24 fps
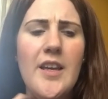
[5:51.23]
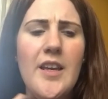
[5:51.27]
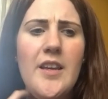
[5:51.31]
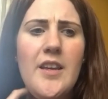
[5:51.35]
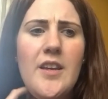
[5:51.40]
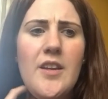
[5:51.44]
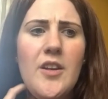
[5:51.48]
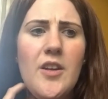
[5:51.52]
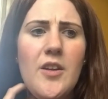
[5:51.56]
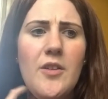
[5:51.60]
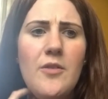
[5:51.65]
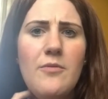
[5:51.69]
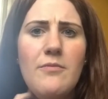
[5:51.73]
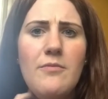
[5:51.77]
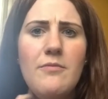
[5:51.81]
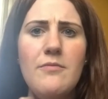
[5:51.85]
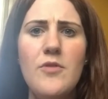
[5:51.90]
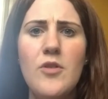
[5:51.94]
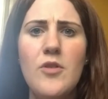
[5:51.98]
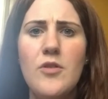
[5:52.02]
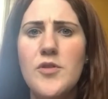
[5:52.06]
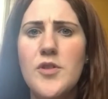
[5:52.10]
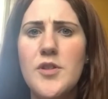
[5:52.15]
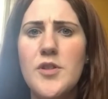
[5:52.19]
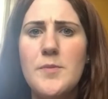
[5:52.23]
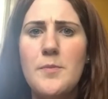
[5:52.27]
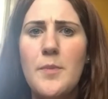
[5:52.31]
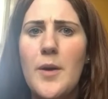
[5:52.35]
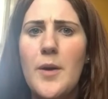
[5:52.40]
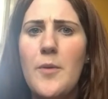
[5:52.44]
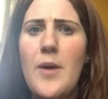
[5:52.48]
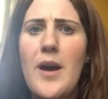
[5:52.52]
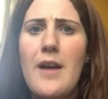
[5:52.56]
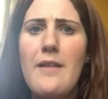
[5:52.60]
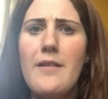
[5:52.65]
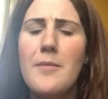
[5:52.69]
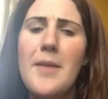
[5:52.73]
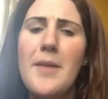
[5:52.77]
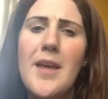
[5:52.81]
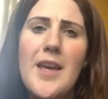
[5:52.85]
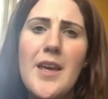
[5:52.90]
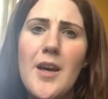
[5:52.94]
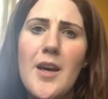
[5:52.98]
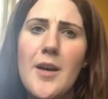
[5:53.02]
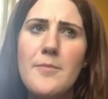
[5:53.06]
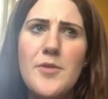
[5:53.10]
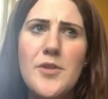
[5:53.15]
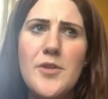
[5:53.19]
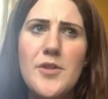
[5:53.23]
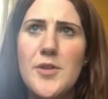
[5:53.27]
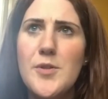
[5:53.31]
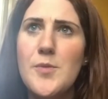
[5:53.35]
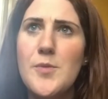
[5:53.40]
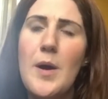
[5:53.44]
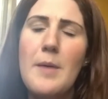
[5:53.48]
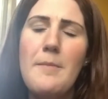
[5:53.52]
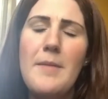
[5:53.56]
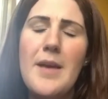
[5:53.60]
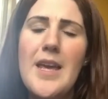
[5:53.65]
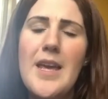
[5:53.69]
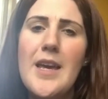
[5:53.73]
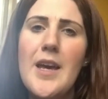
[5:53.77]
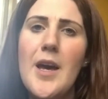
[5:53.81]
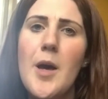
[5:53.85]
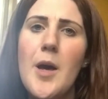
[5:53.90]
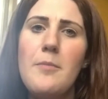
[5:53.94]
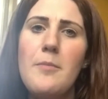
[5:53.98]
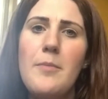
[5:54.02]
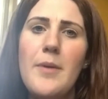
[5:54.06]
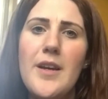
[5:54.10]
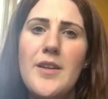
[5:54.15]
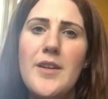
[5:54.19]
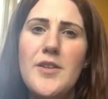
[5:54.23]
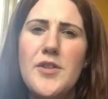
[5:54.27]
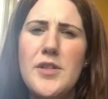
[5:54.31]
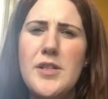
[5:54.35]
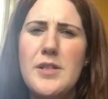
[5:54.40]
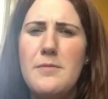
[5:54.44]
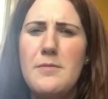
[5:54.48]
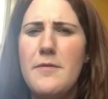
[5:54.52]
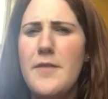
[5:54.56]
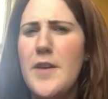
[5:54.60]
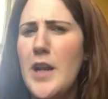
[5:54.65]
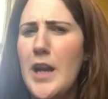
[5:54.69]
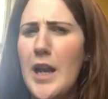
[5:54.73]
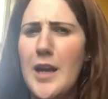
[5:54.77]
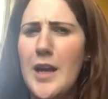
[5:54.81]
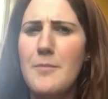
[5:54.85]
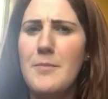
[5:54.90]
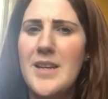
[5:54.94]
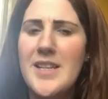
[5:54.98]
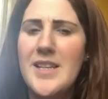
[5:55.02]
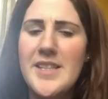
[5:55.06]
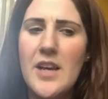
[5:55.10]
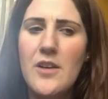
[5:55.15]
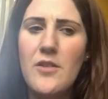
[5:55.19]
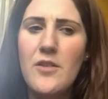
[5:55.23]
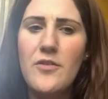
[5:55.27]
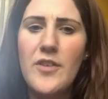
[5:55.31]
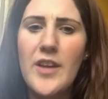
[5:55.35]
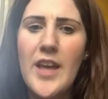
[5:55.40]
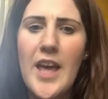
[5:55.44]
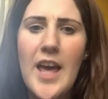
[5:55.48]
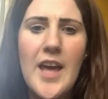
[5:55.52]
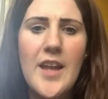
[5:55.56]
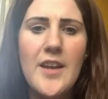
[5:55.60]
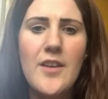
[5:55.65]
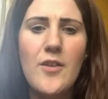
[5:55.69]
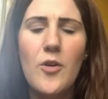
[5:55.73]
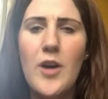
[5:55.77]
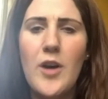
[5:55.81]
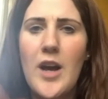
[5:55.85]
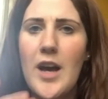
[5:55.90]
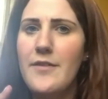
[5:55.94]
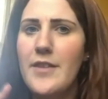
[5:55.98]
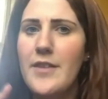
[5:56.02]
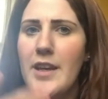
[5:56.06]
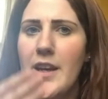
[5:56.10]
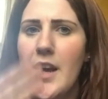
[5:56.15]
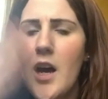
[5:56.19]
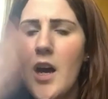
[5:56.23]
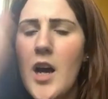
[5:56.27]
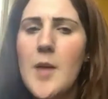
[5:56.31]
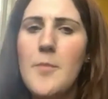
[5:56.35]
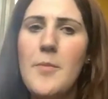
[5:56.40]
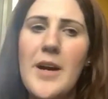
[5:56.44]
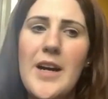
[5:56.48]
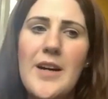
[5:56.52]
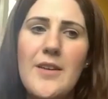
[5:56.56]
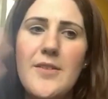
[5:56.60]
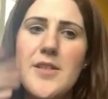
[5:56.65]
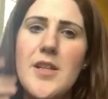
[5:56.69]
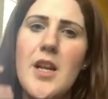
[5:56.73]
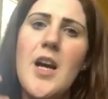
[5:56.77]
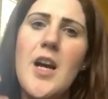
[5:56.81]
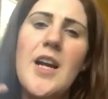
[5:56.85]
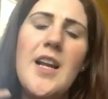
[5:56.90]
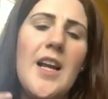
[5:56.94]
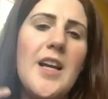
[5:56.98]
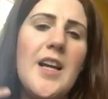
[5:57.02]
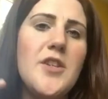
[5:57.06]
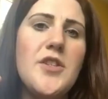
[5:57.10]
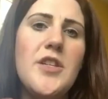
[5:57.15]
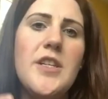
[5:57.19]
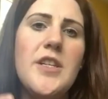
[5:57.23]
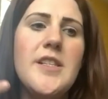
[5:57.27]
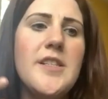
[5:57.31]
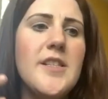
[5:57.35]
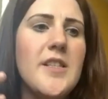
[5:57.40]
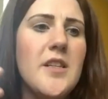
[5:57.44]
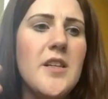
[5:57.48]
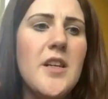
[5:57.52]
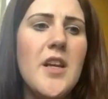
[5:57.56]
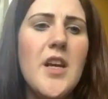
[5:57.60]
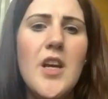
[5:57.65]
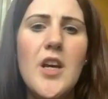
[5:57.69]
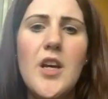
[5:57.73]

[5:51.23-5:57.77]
You know, not just by wearing makeup to just wear makeup, but just to feel like myself again, not having eyebrows and eyelashes, and